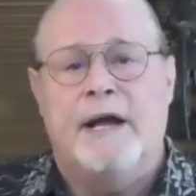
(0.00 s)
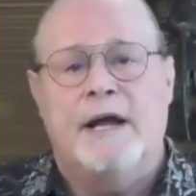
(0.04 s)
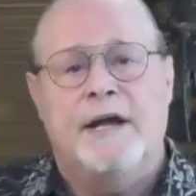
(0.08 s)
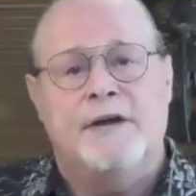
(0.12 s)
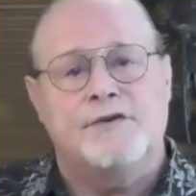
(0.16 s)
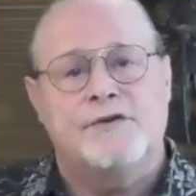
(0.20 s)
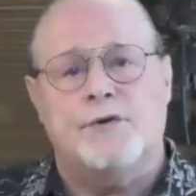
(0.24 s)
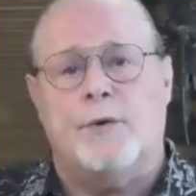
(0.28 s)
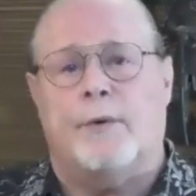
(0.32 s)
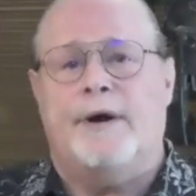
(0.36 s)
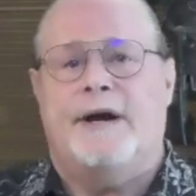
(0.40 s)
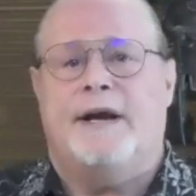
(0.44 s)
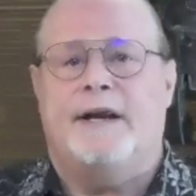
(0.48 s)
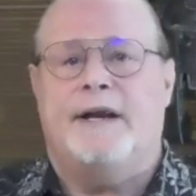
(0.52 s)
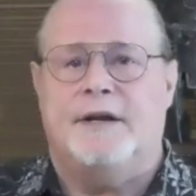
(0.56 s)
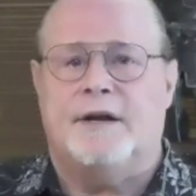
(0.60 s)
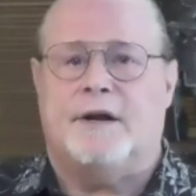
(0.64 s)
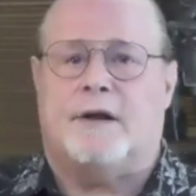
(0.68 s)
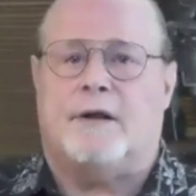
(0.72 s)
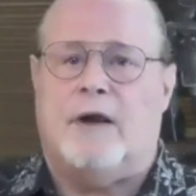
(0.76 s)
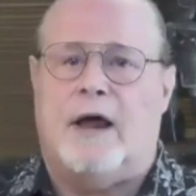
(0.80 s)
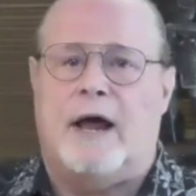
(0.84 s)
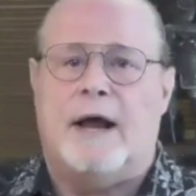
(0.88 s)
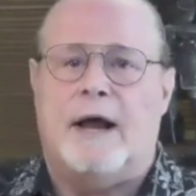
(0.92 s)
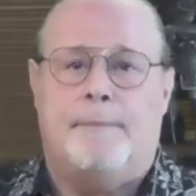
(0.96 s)
It's already
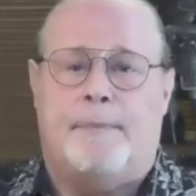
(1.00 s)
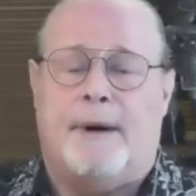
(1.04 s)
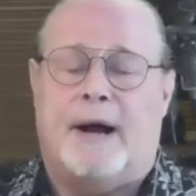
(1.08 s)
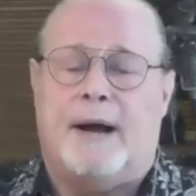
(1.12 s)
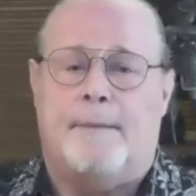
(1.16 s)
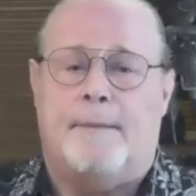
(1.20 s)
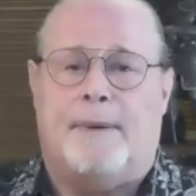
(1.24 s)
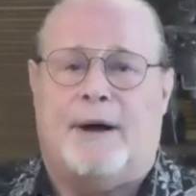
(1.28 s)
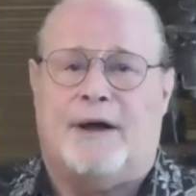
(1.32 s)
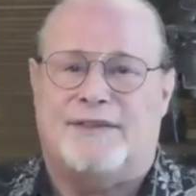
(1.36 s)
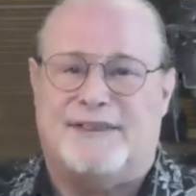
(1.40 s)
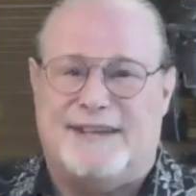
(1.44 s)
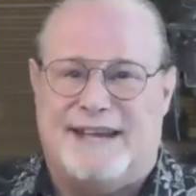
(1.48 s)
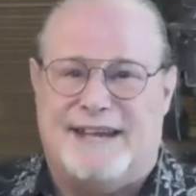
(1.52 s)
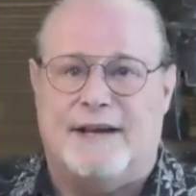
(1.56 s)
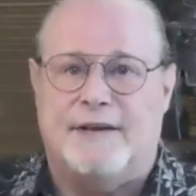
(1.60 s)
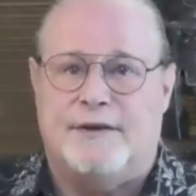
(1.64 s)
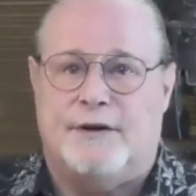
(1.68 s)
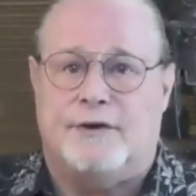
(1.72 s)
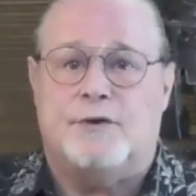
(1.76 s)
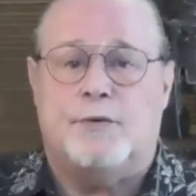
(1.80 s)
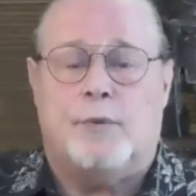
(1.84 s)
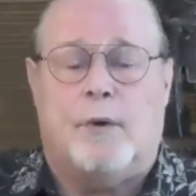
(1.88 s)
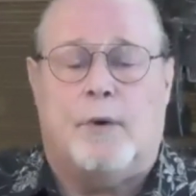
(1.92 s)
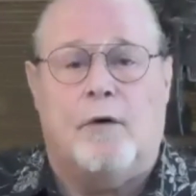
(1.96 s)
declined by about ten
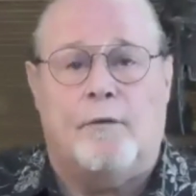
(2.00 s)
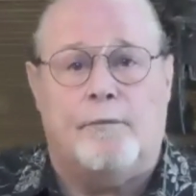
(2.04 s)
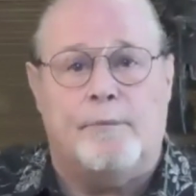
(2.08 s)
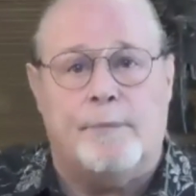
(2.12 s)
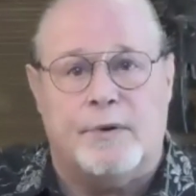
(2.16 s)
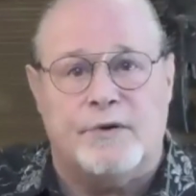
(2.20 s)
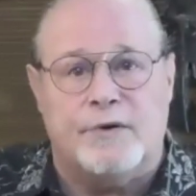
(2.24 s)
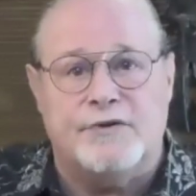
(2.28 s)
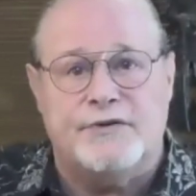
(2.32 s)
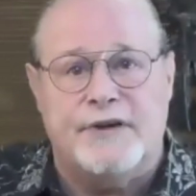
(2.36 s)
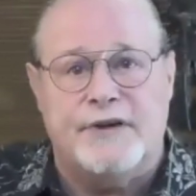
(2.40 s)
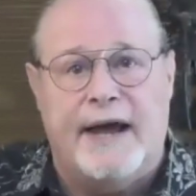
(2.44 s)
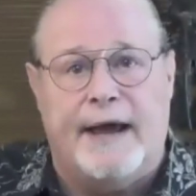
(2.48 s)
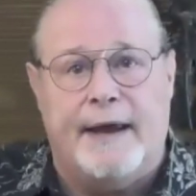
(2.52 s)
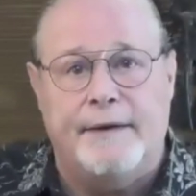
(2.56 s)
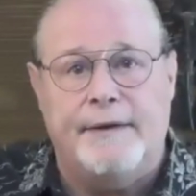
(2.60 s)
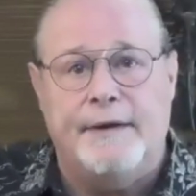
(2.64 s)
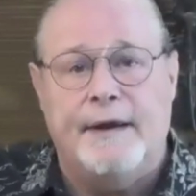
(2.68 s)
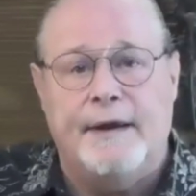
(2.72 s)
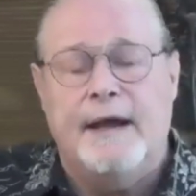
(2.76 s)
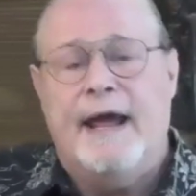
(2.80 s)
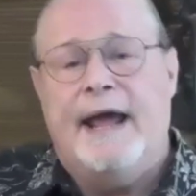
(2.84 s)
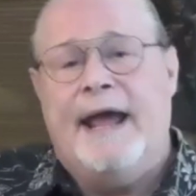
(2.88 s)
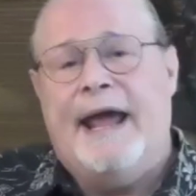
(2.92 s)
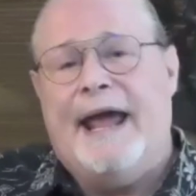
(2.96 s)
to twelve percent,
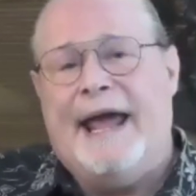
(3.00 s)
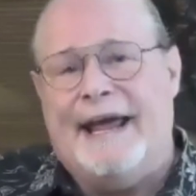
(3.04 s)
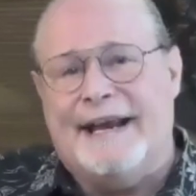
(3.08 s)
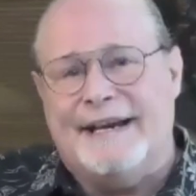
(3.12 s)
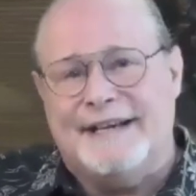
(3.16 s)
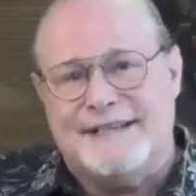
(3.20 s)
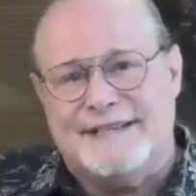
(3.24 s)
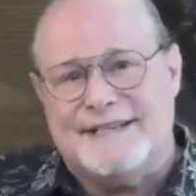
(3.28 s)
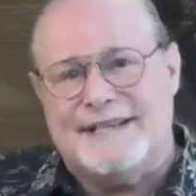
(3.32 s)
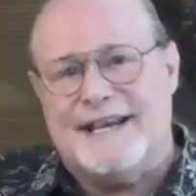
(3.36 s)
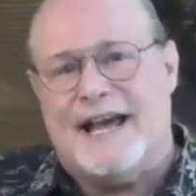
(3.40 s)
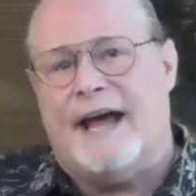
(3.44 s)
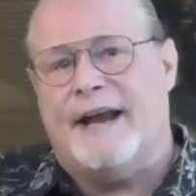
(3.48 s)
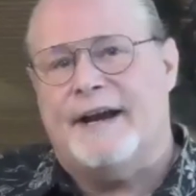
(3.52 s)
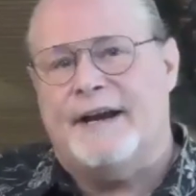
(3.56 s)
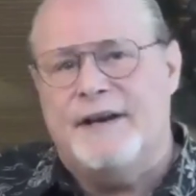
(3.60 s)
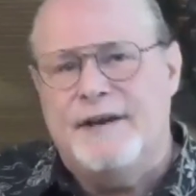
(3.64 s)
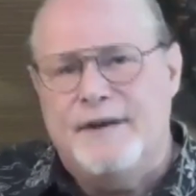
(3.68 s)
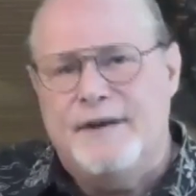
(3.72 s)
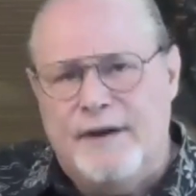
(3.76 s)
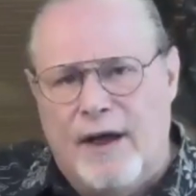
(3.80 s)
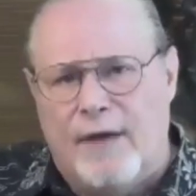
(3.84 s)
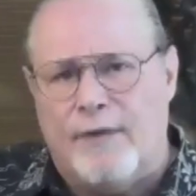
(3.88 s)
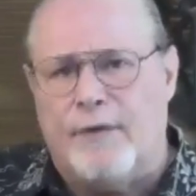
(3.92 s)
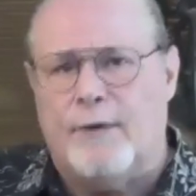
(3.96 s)
and it's got
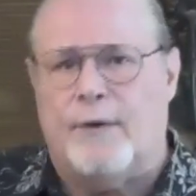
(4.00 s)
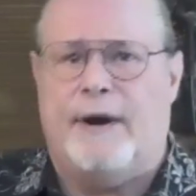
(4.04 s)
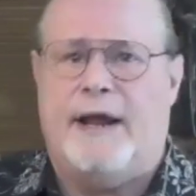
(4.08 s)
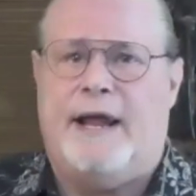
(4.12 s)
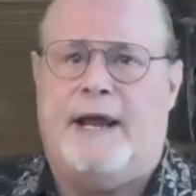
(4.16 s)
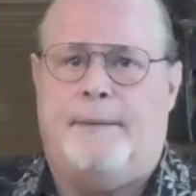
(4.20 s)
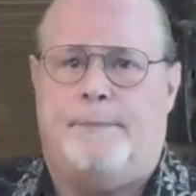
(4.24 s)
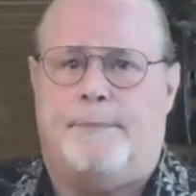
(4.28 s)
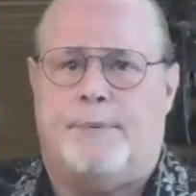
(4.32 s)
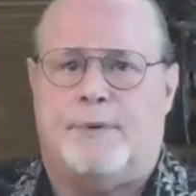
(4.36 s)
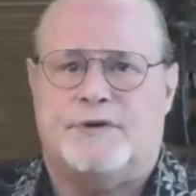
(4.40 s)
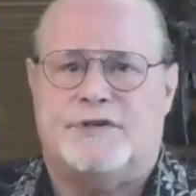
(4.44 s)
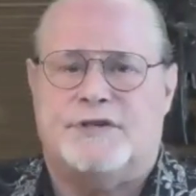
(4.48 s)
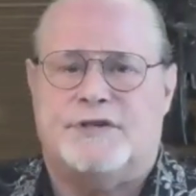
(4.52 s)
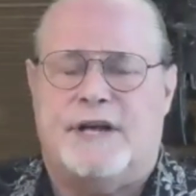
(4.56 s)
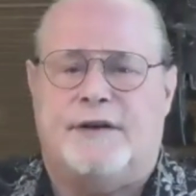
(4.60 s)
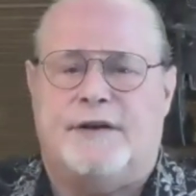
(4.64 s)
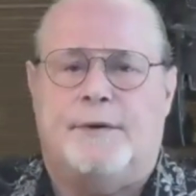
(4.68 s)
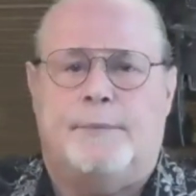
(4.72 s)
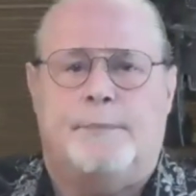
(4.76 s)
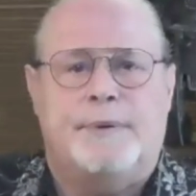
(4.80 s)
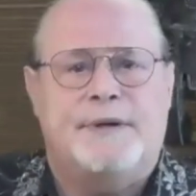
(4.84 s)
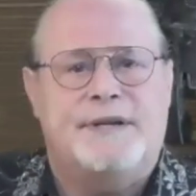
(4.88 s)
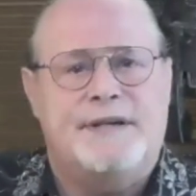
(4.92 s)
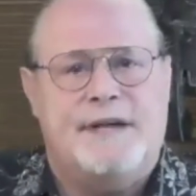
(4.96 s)
another eight percent
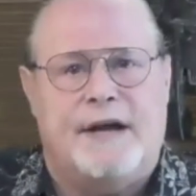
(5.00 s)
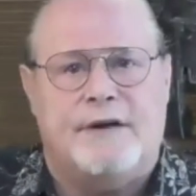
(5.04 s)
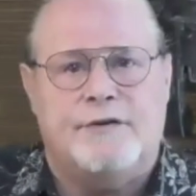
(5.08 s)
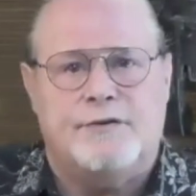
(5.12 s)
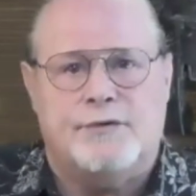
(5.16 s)
of potential